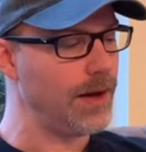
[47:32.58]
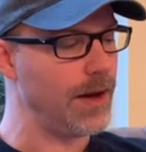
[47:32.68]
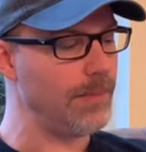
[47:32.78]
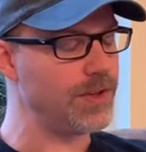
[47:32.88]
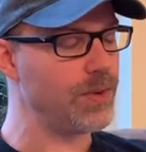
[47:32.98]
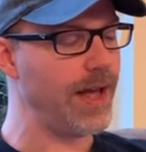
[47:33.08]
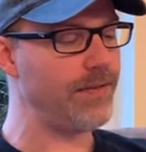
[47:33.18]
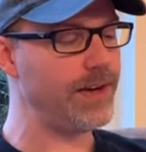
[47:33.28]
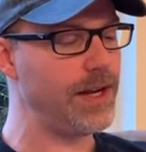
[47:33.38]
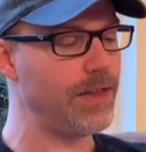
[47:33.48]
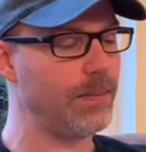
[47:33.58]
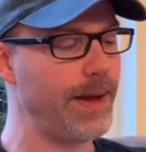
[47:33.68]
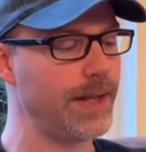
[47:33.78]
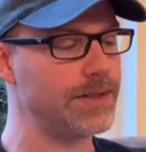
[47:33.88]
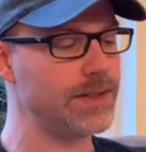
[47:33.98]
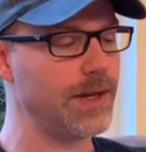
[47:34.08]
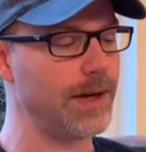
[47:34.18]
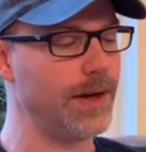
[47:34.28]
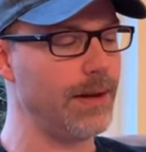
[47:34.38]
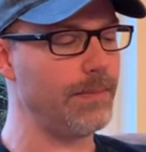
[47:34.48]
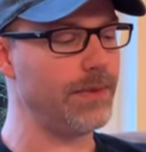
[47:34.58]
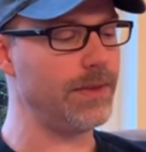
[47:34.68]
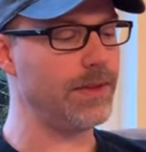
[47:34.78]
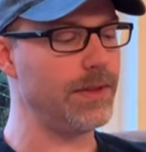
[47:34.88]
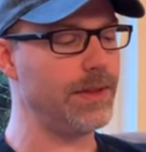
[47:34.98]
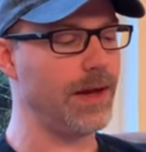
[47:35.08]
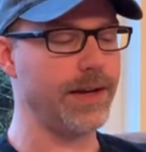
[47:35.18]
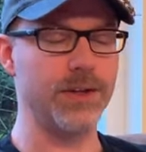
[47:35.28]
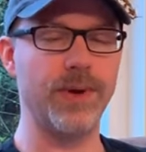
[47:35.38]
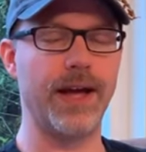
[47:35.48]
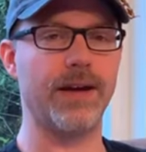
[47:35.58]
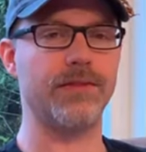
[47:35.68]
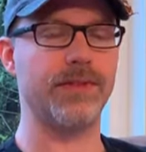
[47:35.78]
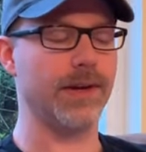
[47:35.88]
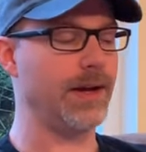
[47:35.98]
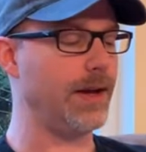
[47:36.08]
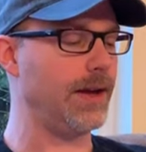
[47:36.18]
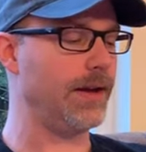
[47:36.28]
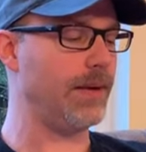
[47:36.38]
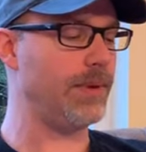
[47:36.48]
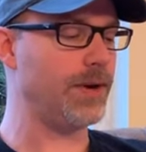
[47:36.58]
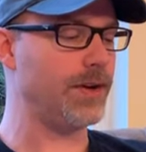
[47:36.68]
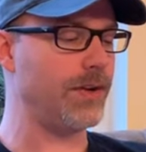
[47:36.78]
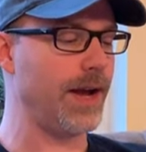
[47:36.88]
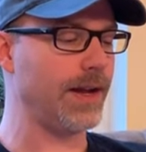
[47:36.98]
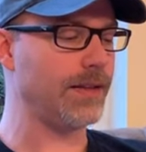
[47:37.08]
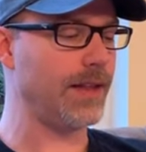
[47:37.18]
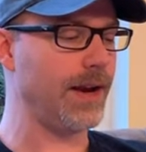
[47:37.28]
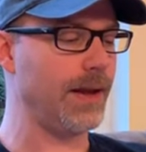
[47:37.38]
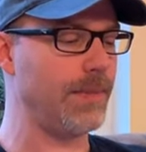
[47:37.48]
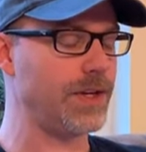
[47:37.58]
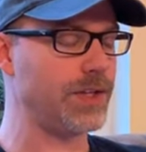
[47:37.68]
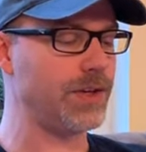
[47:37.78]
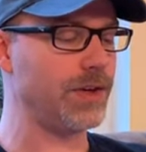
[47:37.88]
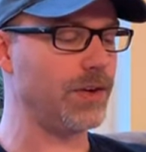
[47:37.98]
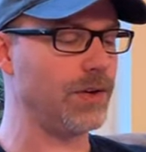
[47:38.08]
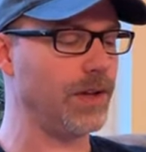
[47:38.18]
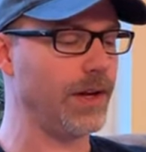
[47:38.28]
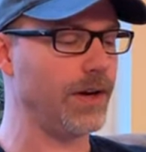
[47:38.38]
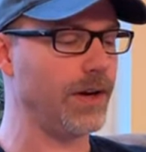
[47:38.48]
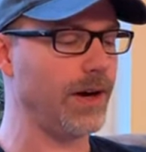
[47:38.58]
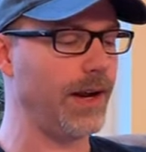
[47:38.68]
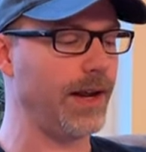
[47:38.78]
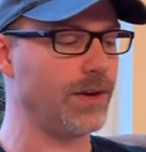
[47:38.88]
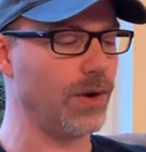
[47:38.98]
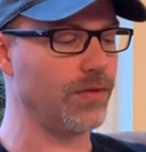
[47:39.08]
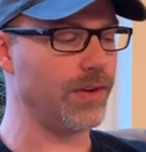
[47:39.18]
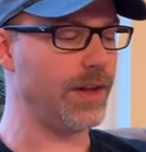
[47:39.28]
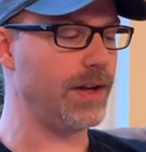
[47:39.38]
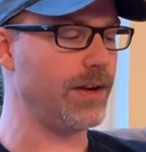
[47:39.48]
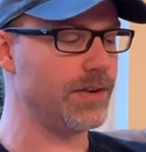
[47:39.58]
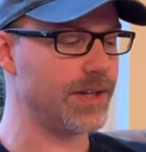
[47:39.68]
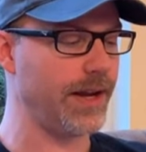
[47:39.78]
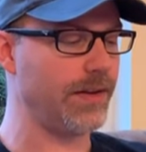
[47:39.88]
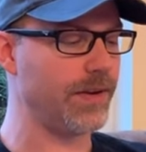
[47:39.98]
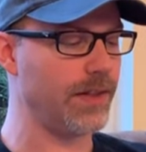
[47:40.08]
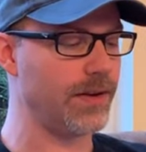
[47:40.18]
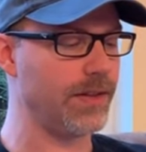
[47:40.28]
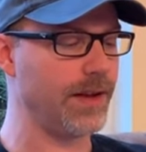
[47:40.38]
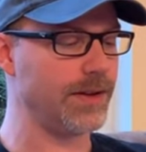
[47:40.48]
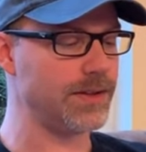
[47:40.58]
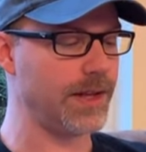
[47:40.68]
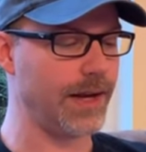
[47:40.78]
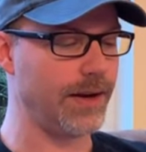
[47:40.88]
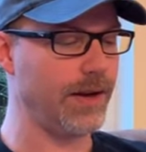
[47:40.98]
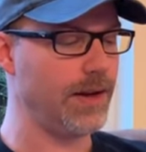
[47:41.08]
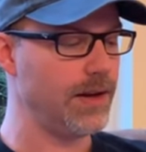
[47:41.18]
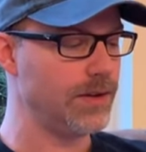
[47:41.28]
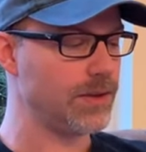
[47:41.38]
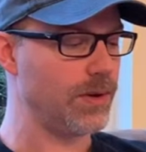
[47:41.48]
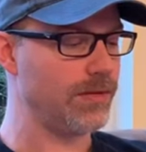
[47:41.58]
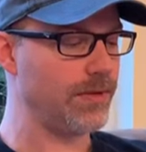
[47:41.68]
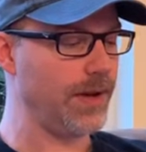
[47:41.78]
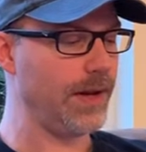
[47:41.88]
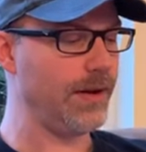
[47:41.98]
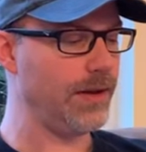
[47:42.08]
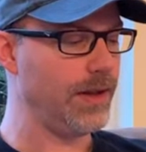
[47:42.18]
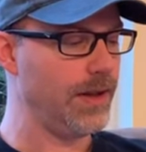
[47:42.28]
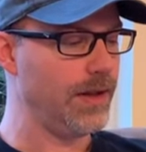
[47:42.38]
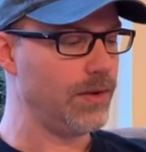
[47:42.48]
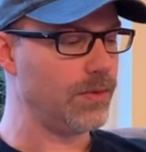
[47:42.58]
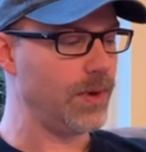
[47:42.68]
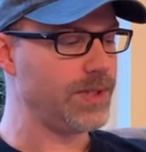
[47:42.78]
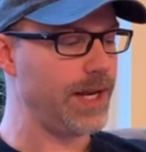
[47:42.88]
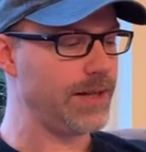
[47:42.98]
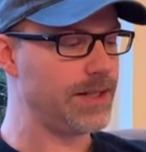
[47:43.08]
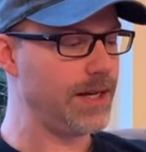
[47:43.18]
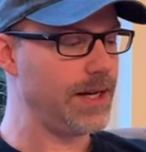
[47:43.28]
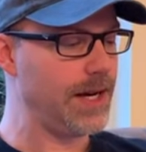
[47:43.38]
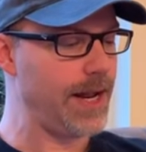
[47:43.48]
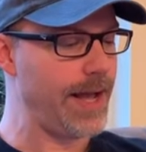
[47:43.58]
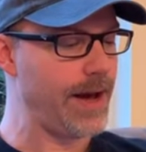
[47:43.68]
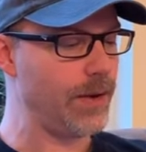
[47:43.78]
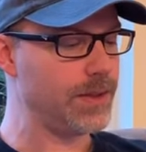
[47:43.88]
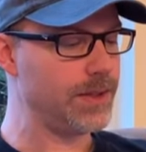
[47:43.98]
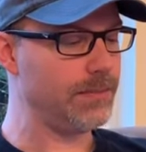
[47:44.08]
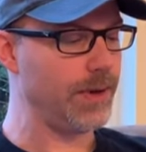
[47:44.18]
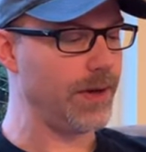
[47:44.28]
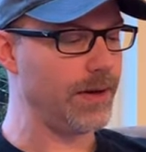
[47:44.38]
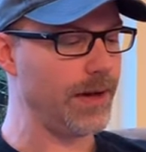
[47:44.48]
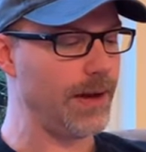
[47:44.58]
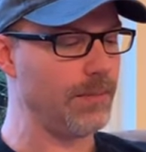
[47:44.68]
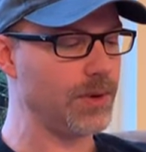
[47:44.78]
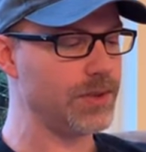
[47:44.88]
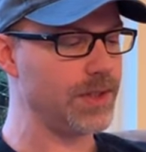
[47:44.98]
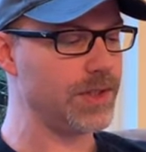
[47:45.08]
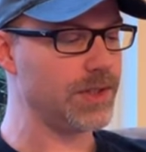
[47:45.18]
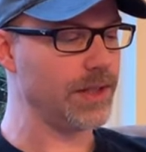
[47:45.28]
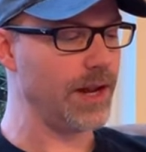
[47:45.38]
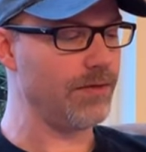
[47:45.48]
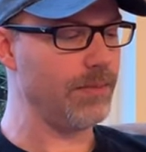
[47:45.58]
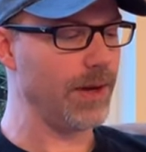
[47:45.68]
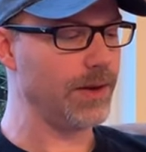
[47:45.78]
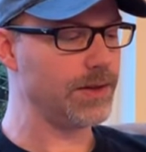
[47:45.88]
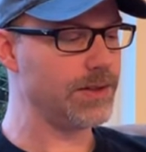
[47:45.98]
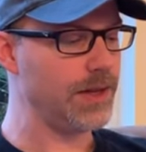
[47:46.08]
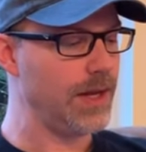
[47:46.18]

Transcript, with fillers: Um, do I have any other pets? Um, I do have uh, a bearded dragon that I mentioned earlier, and over the years I have other things that sort of uh, rotate in and out, but uh, mostly just a lot of bugs.